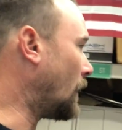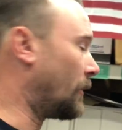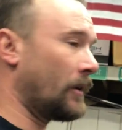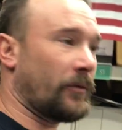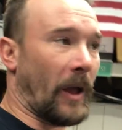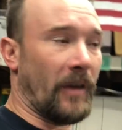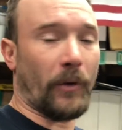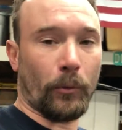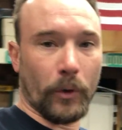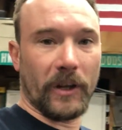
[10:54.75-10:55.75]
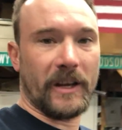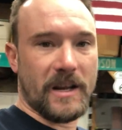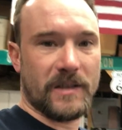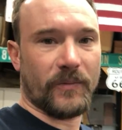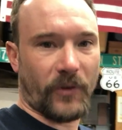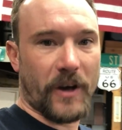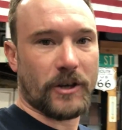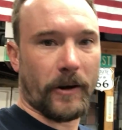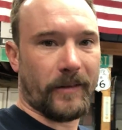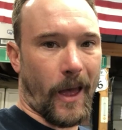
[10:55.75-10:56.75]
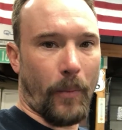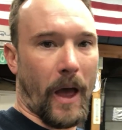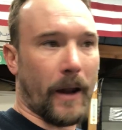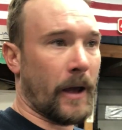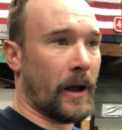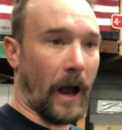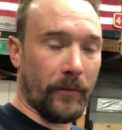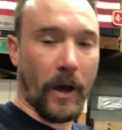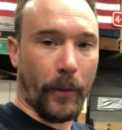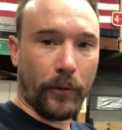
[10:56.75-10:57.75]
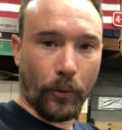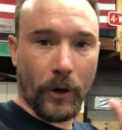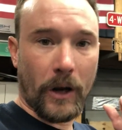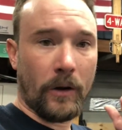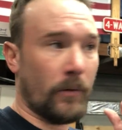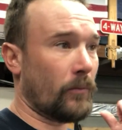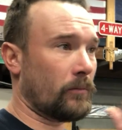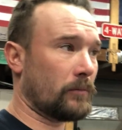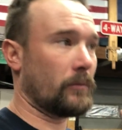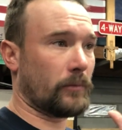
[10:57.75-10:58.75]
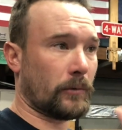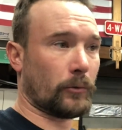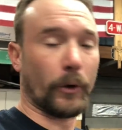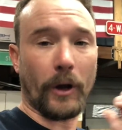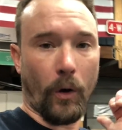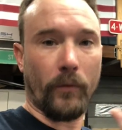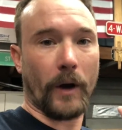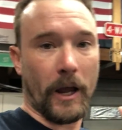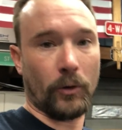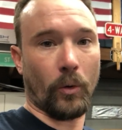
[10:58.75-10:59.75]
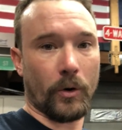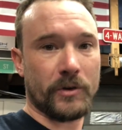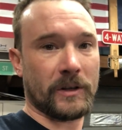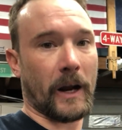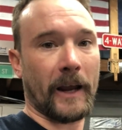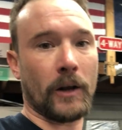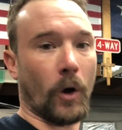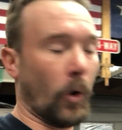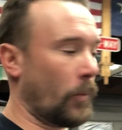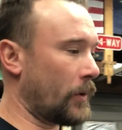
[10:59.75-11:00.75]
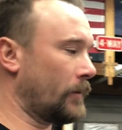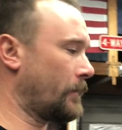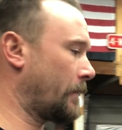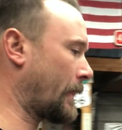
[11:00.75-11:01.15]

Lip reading: mean, if I really need some fresh air that bad, I've got three overhead doors that I can open.